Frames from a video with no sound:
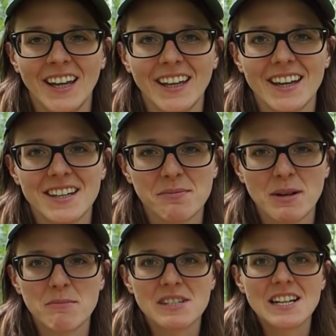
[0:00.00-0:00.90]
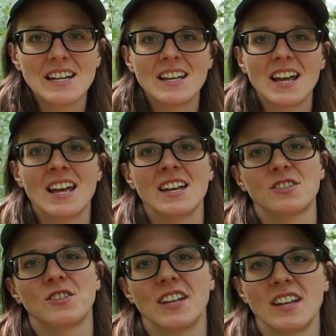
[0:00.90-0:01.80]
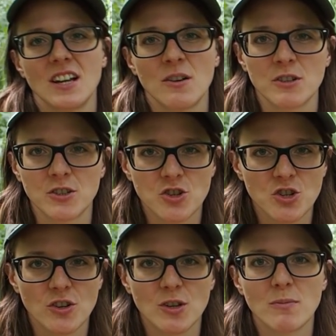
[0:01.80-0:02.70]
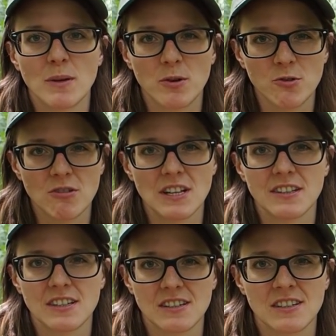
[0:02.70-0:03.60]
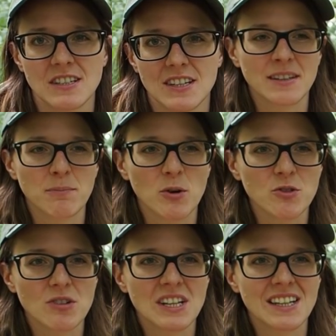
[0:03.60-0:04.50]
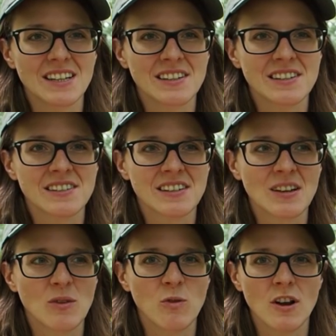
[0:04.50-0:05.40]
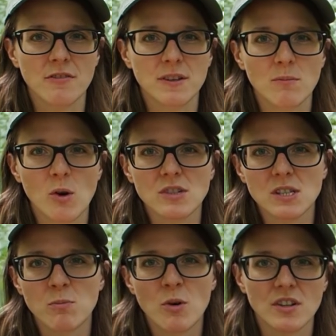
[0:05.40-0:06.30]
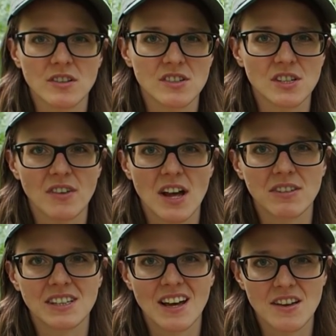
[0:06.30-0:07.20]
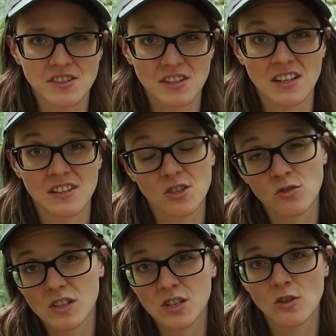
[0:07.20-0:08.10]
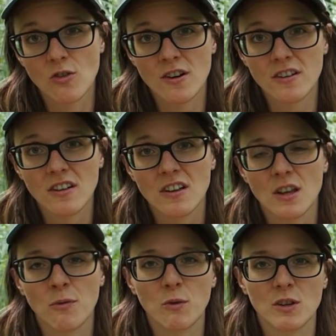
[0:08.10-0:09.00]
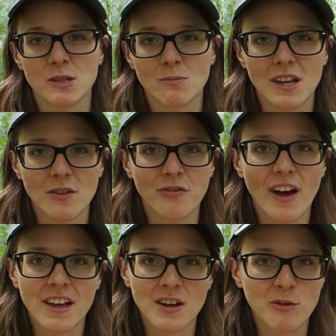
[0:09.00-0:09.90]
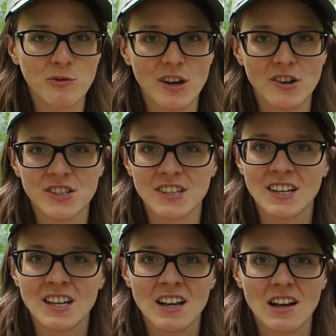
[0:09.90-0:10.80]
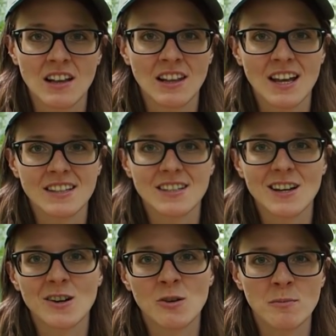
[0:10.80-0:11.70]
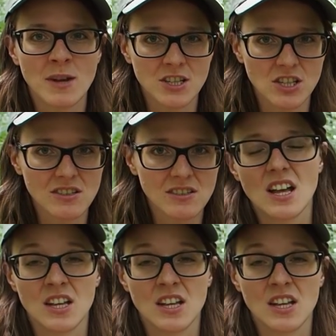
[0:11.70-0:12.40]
Hey guys, my name is Lily and today I want to show you my bow drilling technique. The bow drill is one of the most important survival tasks that you need to learn if you want to make a fire without a lighter or matches.